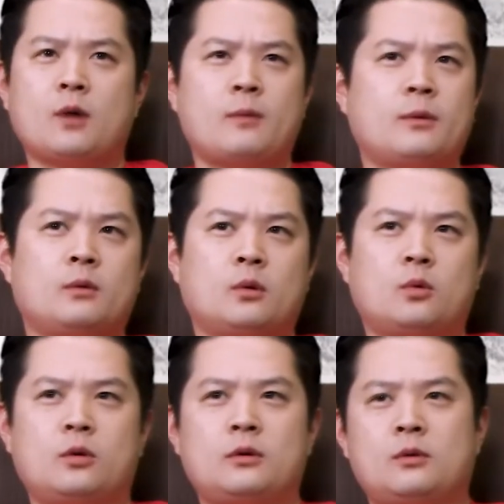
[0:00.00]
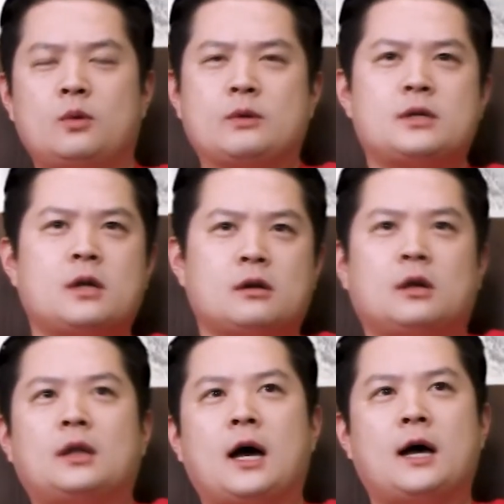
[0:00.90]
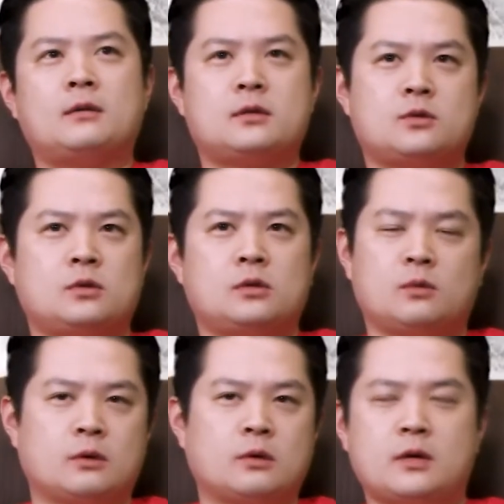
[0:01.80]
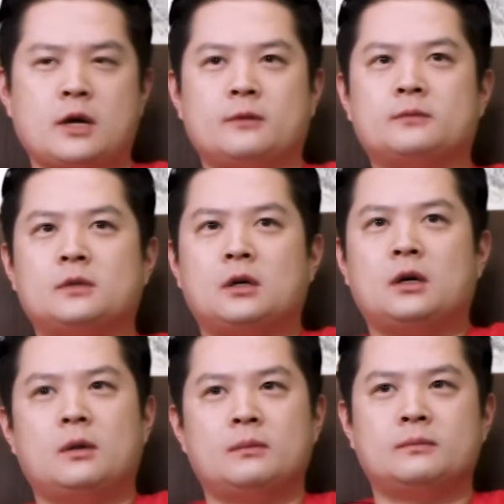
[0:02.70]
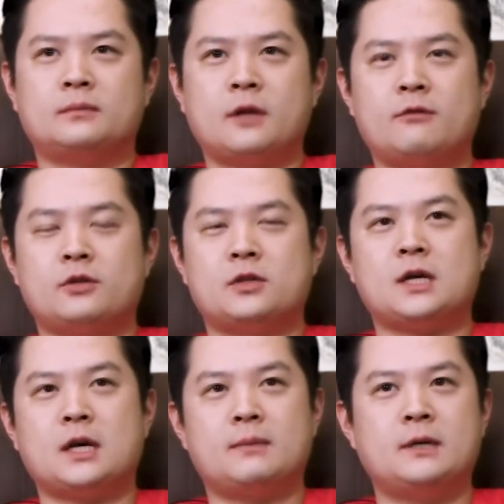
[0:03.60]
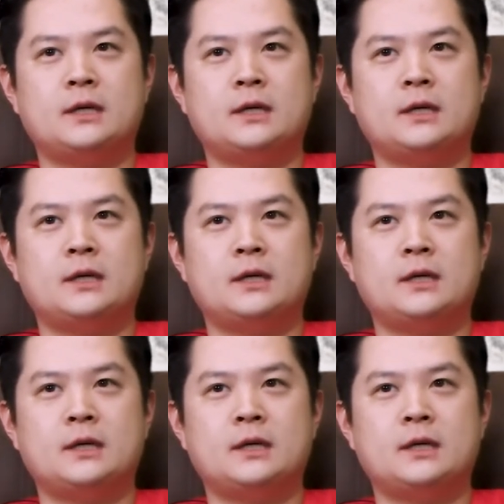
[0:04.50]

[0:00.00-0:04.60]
I mean, we were together a lot because we were going out, having a good time.